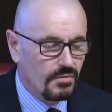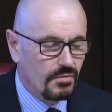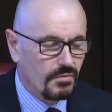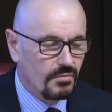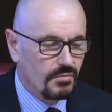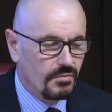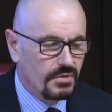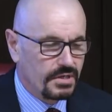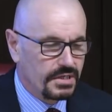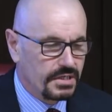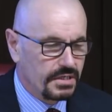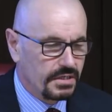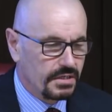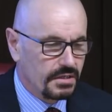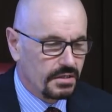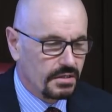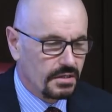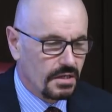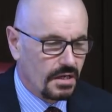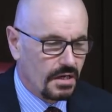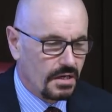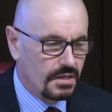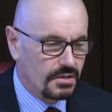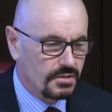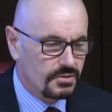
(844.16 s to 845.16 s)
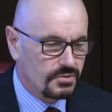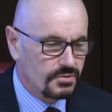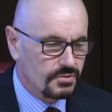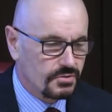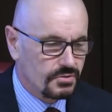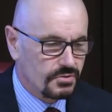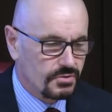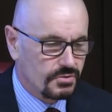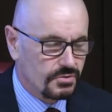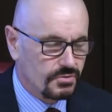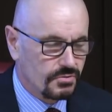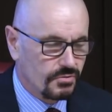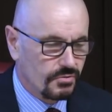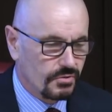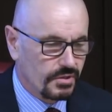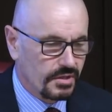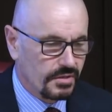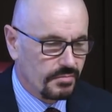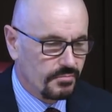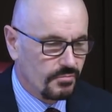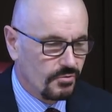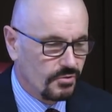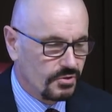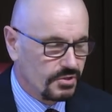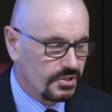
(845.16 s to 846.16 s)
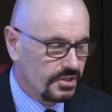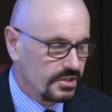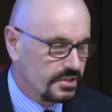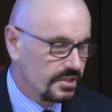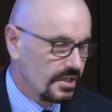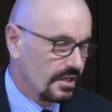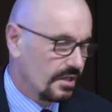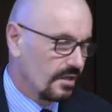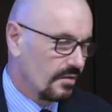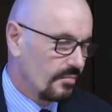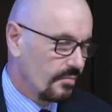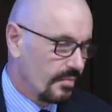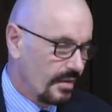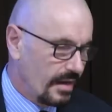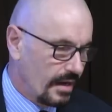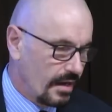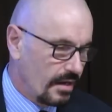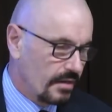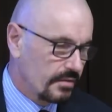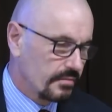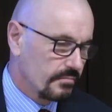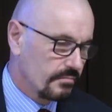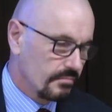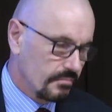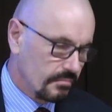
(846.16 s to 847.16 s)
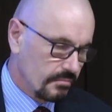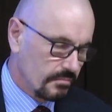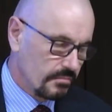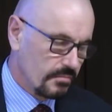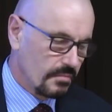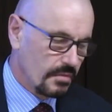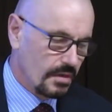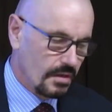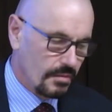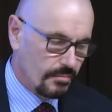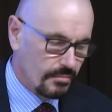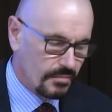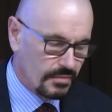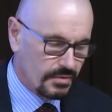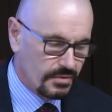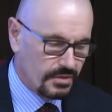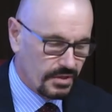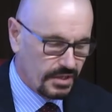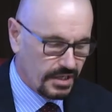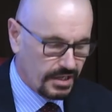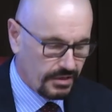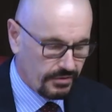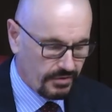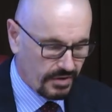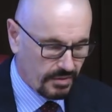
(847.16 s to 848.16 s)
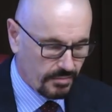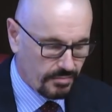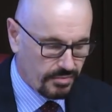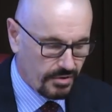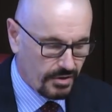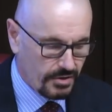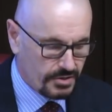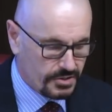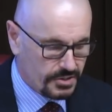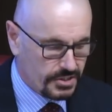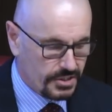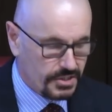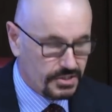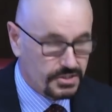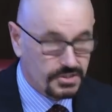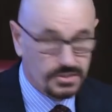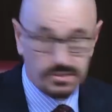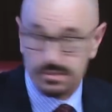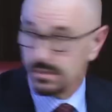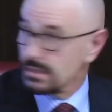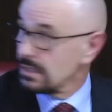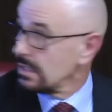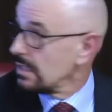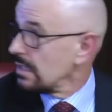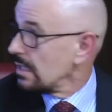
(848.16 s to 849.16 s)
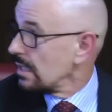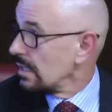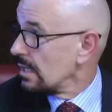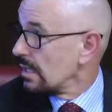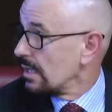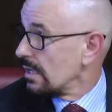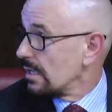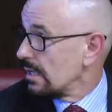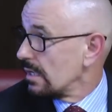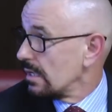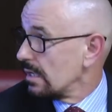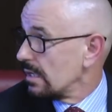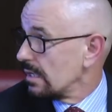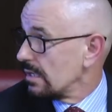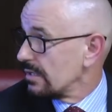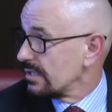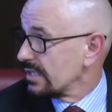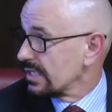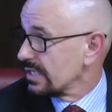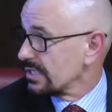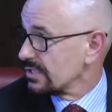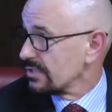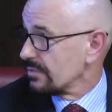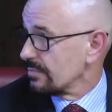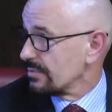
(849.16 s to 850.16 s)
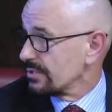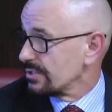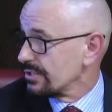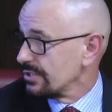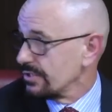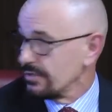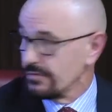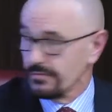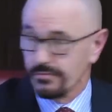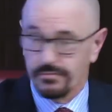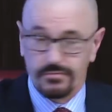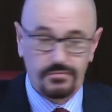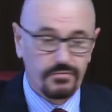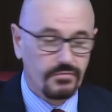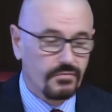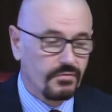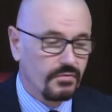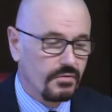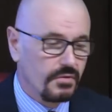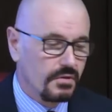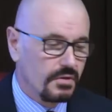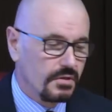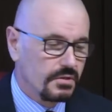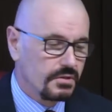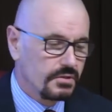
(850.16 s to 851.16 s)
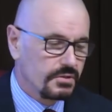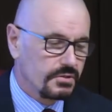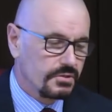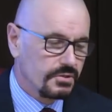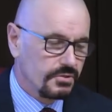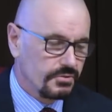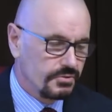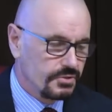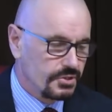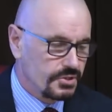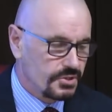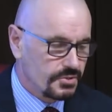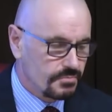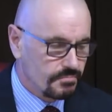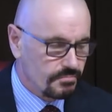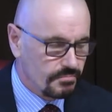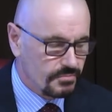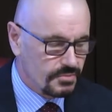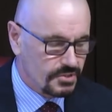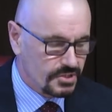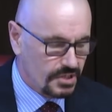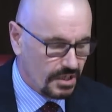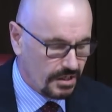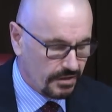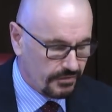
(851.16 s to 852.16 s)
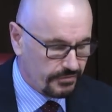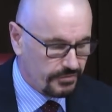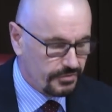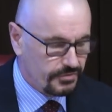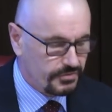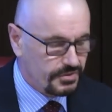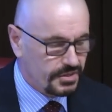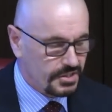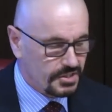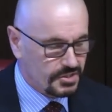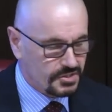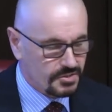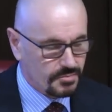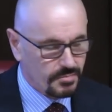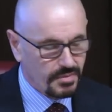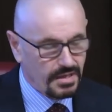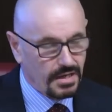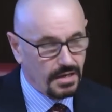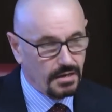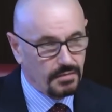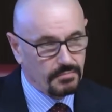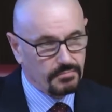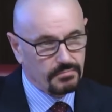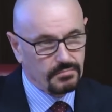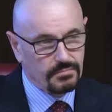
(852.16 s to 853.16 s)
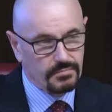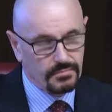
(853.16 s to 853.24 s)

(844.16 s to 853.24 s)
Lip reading: we talk in more detail about the hearing process, I think it's opportune to just say a few things about